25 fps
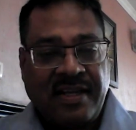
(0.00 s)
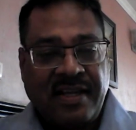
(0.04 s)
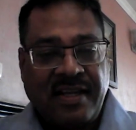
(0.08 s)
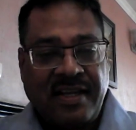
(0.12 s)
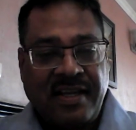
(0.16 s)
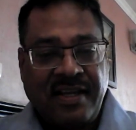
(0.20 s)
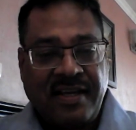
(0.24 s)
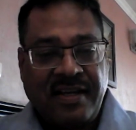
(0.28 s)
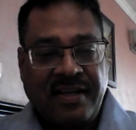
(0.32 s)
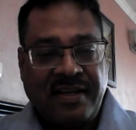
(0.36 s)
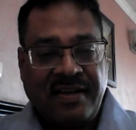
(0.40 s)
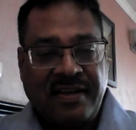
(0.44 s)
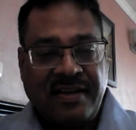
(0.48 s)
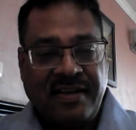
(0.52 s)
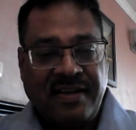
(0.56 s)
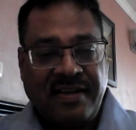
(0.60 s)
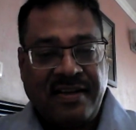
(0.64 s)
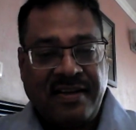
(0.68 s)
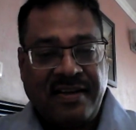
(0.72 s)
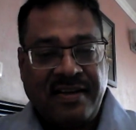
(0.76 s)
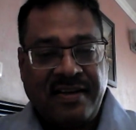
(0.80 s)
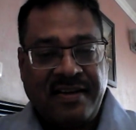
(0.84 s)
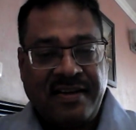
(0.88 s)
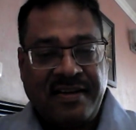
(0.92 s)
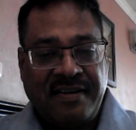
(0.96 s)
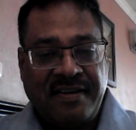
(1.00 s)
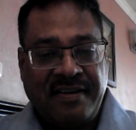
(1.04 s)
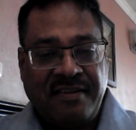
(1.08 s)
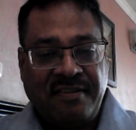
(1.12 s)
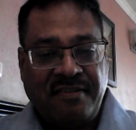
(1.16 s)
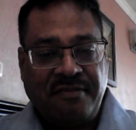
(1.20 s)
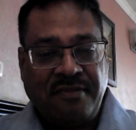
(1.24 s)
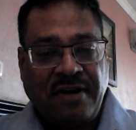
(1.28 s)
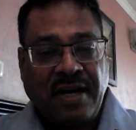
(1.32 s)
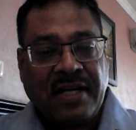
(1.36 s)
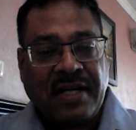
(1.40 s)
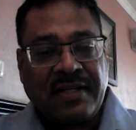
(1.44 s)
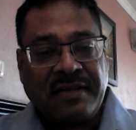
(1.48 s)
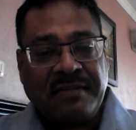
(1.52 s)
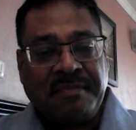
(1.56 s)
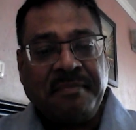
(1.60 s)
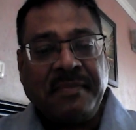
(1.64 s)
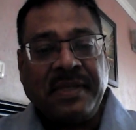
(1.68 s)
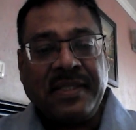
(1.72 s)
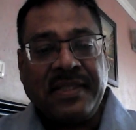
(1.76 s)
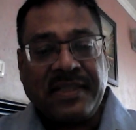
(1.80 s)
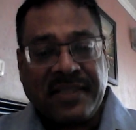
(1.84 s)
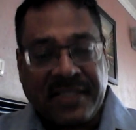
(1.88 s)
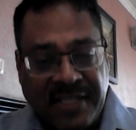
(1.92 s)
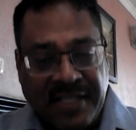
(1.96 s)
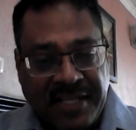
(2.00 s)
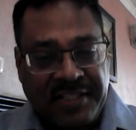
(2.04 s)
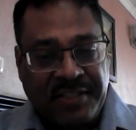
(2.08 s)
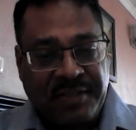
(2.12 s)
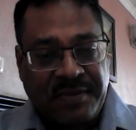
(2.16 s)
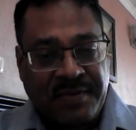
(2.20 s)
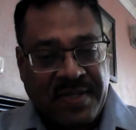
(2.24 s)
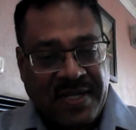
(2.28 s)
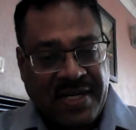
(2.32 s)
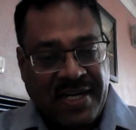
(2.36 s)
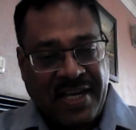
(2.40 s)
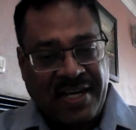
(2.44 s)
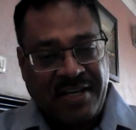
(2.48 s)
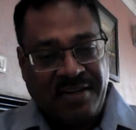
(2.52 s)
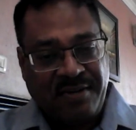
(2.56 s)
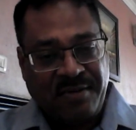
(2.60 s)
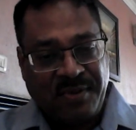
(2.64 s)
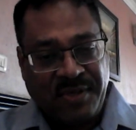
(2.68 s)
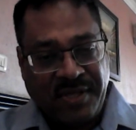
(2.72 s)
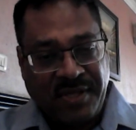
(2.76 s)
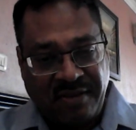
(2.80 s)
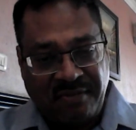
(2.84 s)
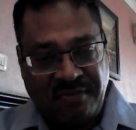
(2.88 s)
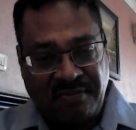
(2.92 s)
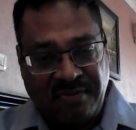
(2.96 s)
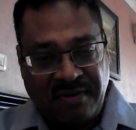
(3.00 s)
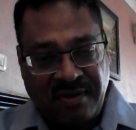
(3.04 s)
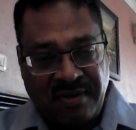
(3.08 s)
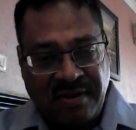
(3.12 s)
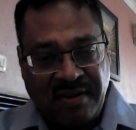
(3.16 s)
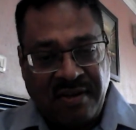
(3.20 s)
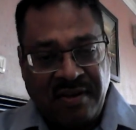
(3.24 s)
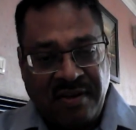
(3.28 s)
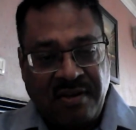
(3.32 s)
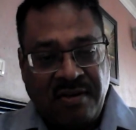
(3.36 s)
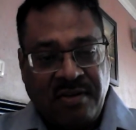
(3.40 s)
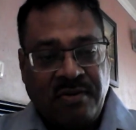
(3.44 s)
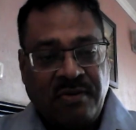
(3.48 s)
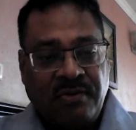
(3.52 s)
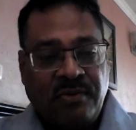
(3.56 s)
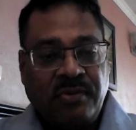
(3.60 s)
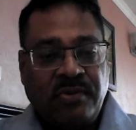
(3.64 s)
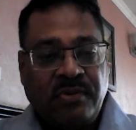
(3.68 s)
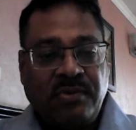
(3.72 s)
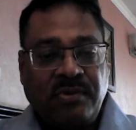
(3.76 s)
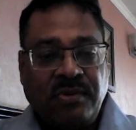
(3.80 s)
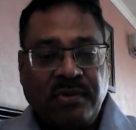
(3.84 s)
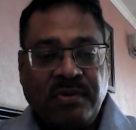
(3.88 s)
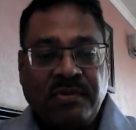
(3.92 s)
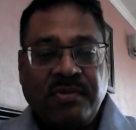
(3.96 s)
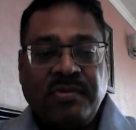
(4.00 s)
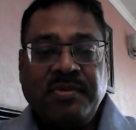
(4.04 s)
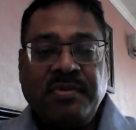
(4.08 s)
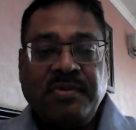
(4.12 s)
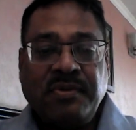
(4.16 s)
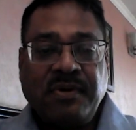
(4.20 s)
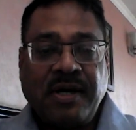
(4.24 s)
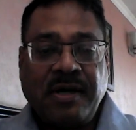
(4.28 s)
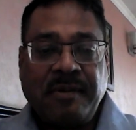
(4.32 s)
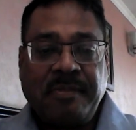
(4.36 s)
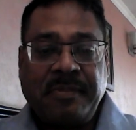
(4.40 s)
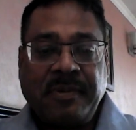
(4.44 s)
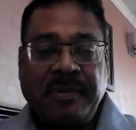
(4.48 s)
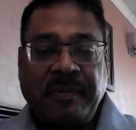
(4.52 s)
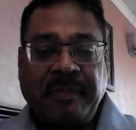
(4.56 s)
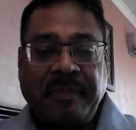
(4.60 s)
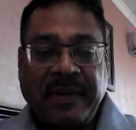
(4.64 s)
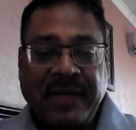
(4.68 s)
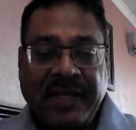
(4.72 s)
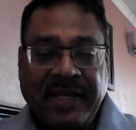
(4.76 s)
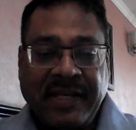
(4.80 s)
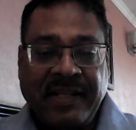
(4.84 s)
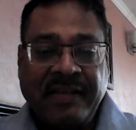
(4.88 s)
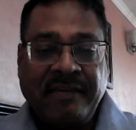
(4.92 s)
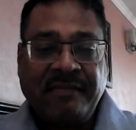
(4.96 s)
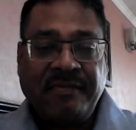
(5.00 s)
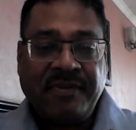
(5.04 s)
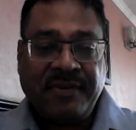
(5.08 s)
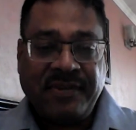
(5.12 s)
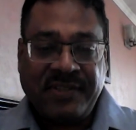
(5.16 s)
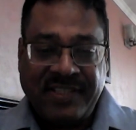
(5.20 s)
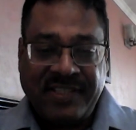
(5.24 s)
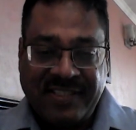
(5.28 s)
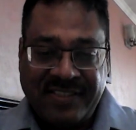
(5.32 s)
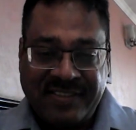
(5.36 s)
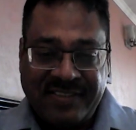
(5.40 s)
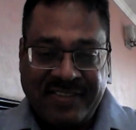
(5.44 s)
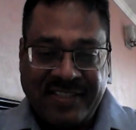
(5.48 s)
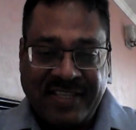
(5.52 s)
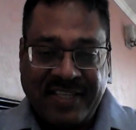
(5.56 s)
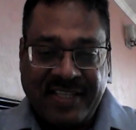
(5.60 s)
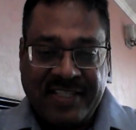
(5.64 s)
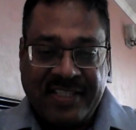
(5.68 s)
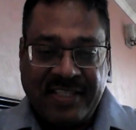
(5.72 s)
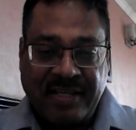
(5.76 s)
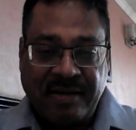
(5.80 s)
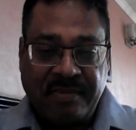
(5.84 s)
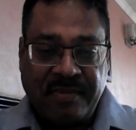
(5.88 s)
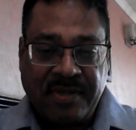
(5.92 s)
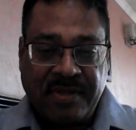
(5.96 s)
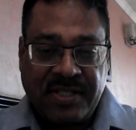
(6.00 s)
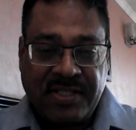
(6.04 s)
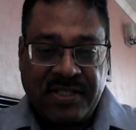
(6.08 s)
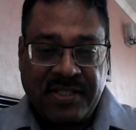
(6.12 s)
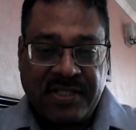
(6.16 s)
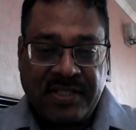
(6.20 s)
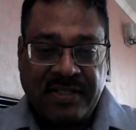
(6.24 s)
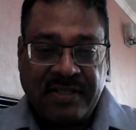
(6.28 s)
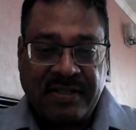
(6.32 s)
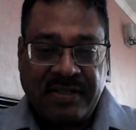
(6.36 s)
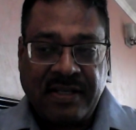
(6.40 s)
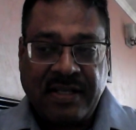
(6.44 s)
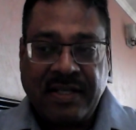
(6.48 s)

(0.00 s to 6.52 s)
and what mantra you would like to give to those who are preparing for these examinations?